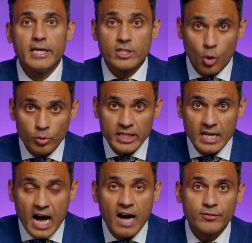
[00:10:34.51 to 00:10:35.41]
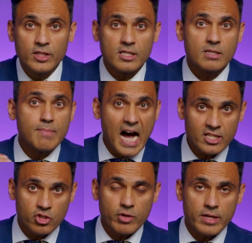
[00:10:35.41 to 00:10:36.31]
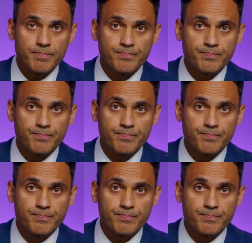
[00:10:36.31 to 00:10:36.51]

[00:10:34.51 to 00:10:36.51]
It's only after this mastery